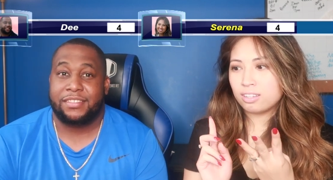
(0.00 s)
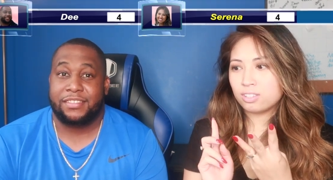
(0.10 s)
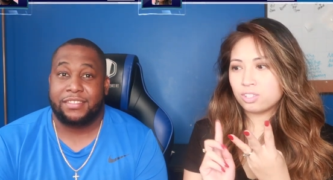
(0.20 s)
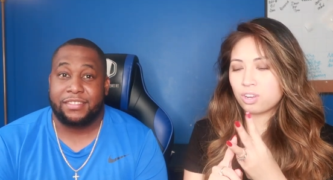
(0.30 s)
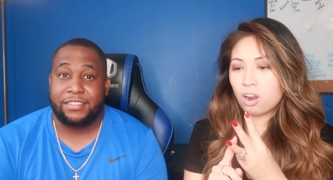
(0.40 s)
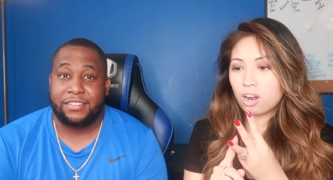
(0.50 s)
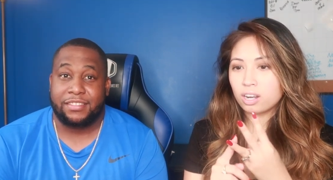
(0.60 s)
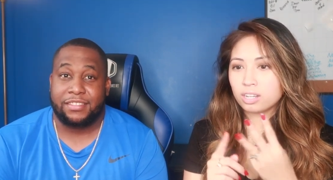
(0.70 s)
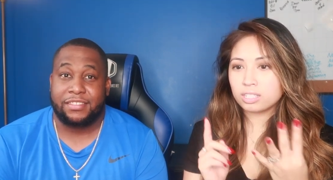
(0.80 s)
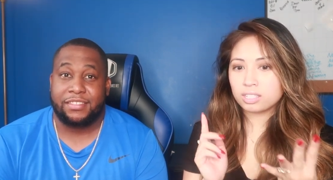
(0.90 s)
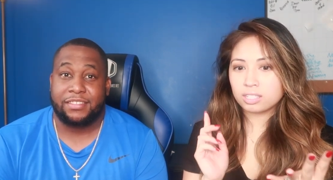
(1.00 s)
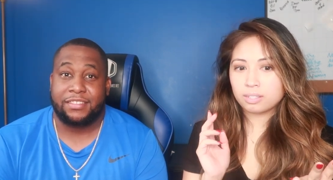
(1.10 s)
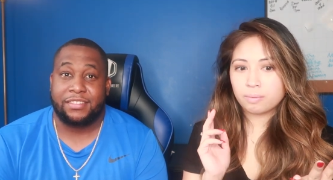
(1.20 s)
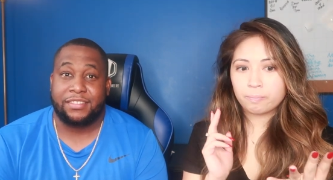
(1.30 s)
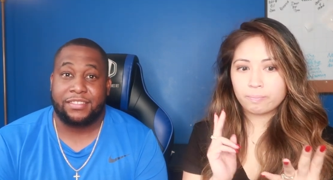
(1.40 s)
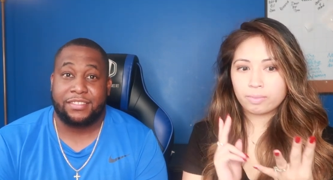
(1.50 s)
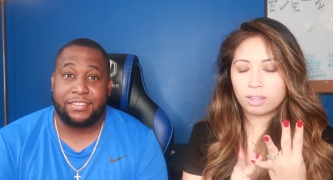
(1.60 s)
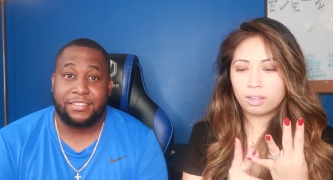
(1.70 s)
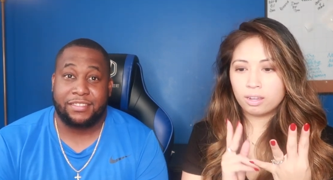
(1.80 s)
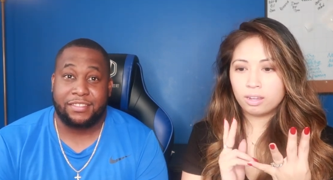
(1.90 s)
Speaker 1: Starks,
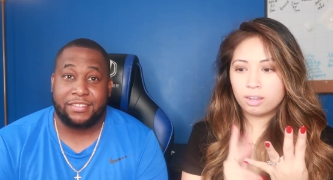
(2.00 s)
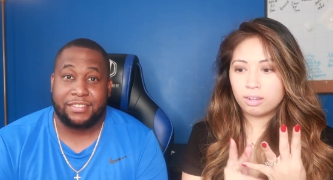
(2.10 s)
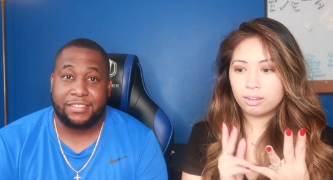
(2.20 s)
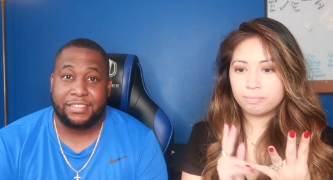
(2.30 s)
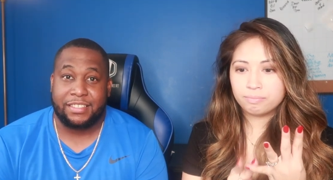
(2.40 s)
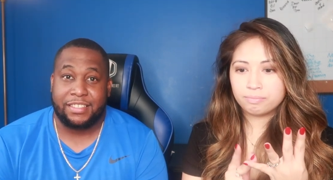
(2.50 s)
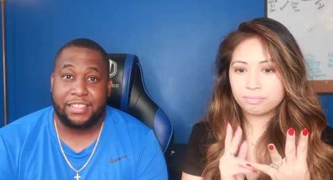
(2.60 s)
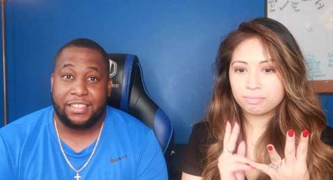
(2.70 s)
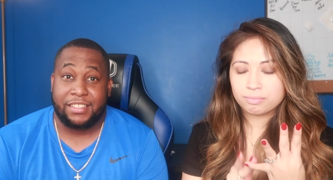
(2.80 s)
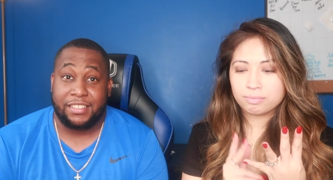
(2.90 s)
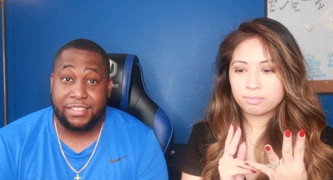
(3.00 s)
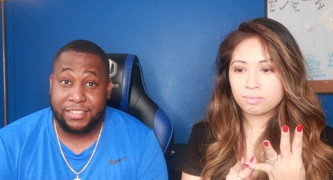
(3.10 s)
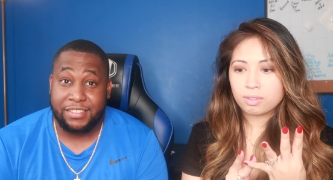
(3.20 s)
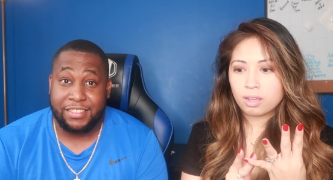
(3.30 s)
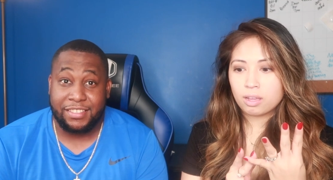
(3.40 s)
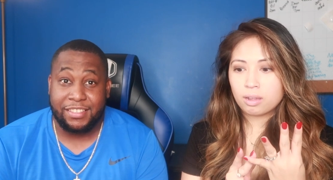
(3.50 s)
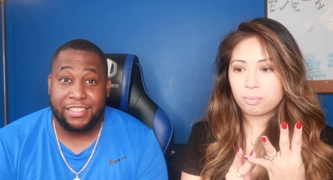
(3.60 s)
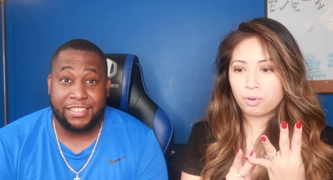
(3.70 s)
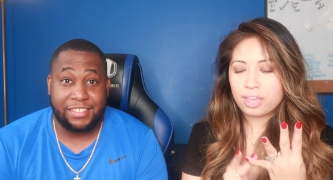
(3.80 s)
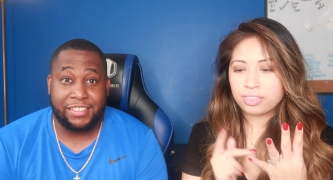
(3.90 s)
um,
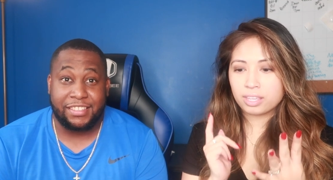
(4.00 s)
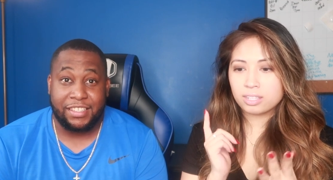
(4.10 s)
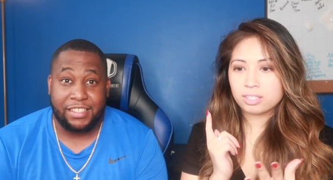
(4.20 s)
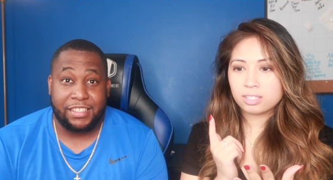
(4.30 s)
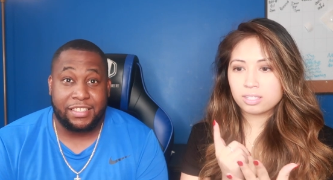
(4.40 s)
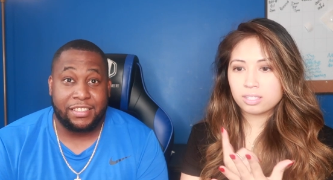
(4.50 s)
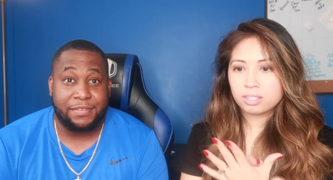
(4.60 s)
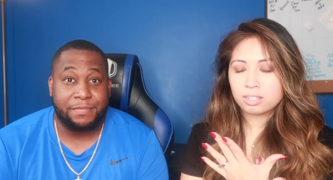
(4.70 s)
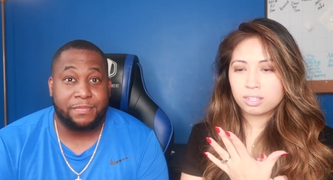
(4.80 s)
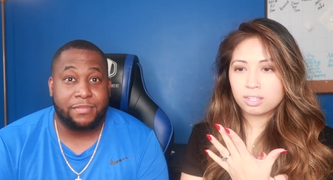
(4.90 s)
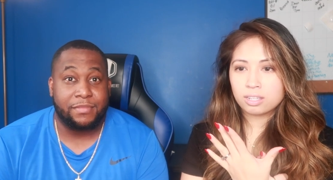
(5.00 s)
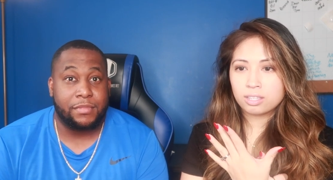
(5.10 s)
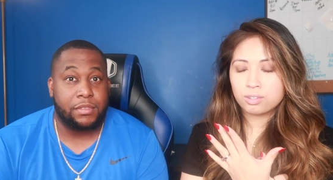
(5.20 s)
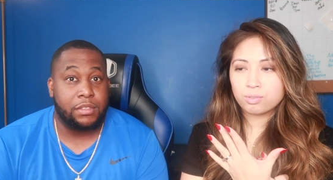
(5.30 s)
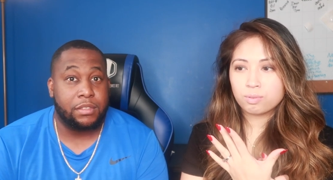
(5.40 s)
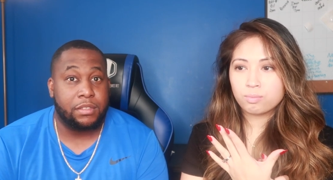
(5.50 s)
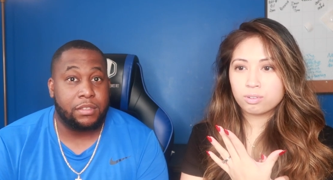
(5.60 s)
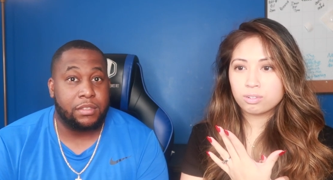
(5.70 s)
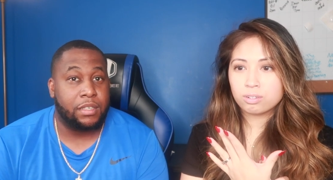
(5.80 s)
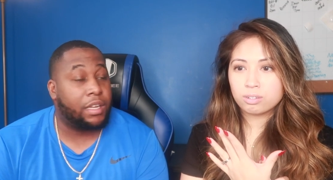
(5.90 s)
Baratheons, and there was one
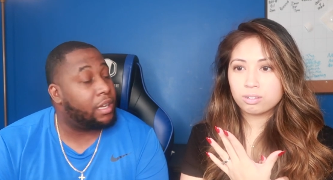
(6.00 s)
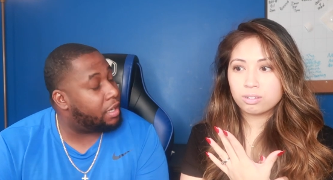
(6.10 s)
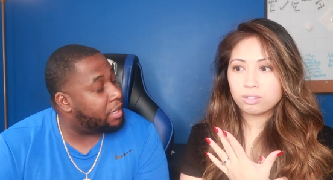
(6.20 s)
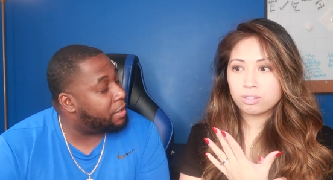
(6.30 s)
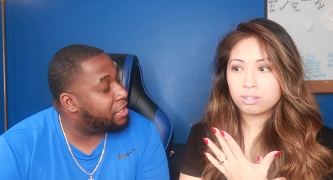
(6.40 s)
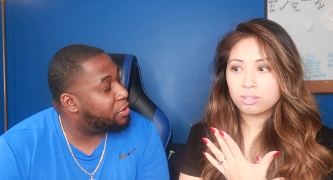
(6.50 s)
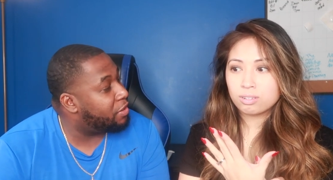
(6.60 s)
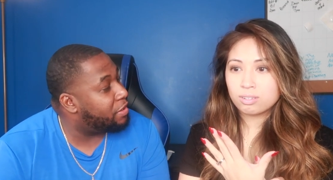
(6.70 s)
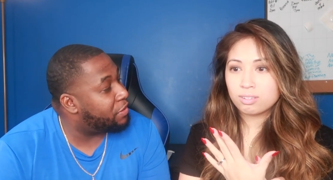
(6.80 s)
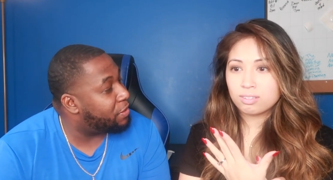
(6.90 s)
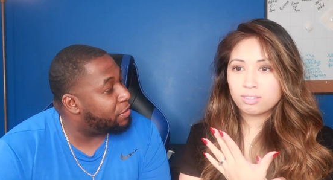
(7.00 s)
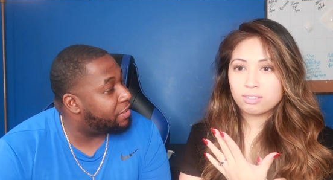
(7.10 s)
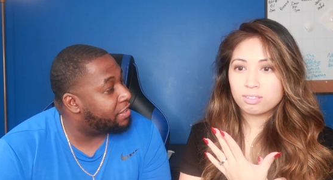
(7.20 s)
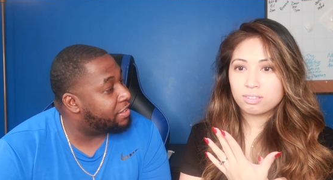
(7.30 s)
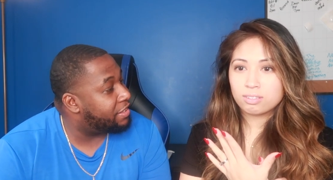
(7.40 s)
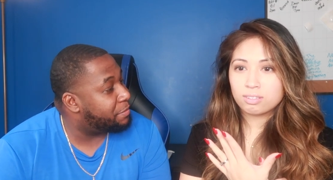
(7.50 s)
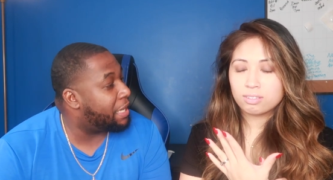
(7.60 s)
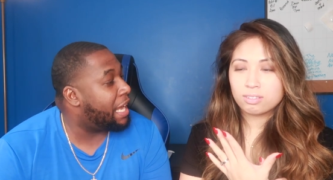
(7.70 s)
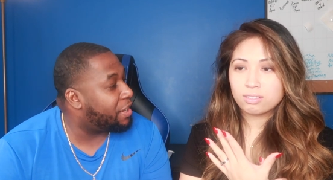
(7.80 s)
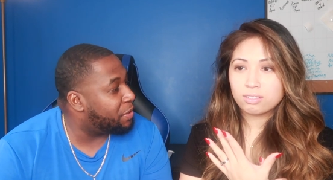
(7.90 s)
more.
Speaker 2: Uh huh. You don't even know it,
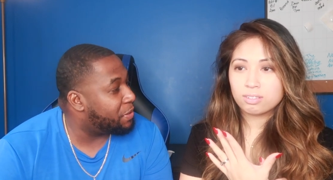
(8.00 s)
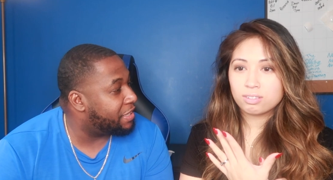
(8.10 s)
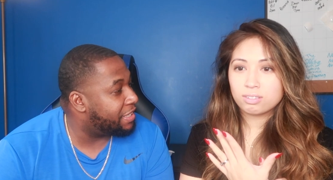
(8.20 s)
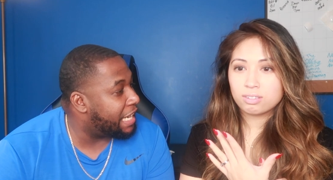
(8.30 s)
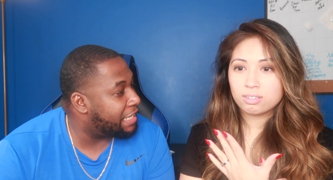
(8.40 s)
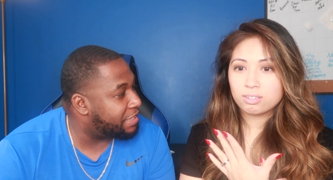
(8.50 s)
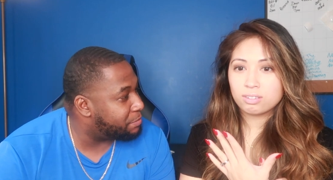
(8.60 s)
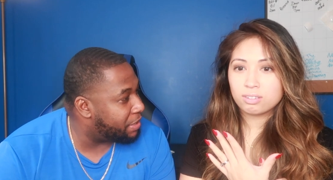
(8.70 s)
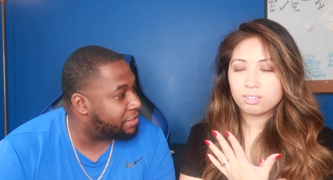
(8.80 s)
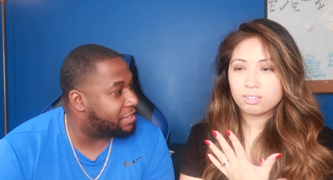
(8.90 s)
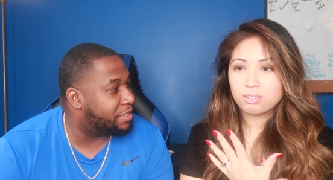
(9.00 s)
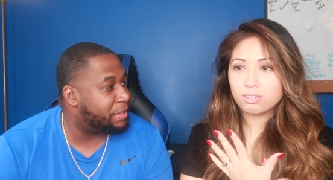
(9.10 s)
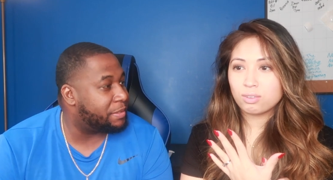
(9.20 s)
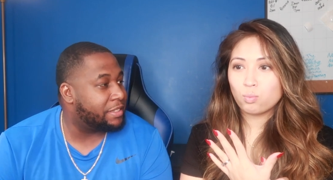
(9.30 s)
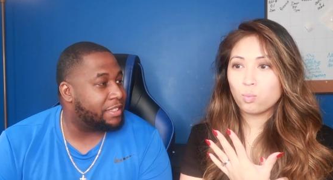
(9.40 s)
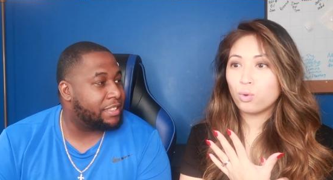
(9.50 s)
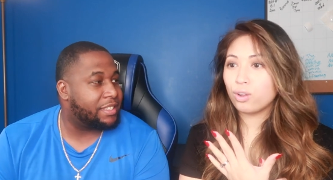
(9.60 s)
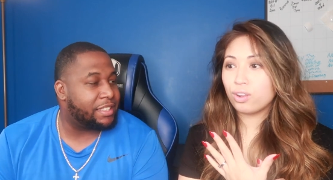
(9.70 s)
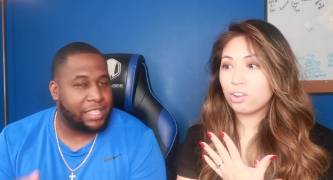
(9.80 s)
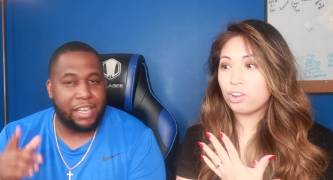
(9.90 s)
but I know it, and I just messed up.
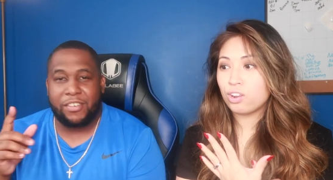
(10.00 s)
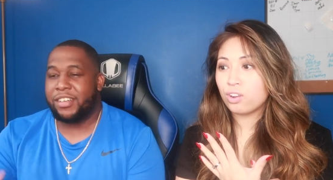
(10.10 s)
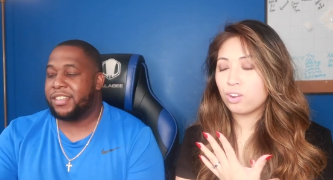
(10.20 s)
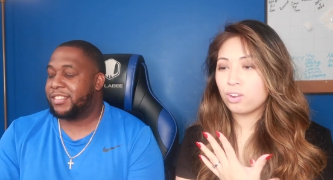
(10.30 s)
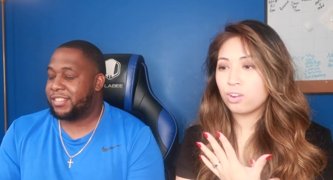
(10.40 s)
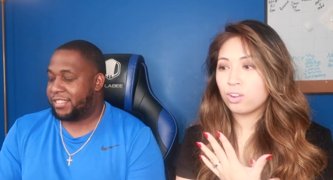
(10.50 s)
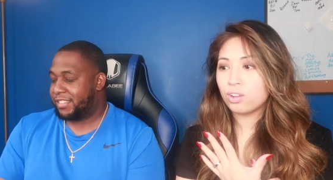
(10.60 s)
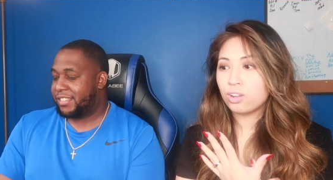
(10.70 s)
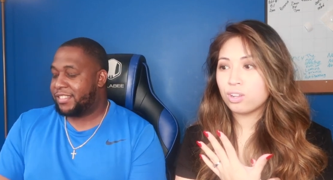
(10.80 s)
What? The Tyrells.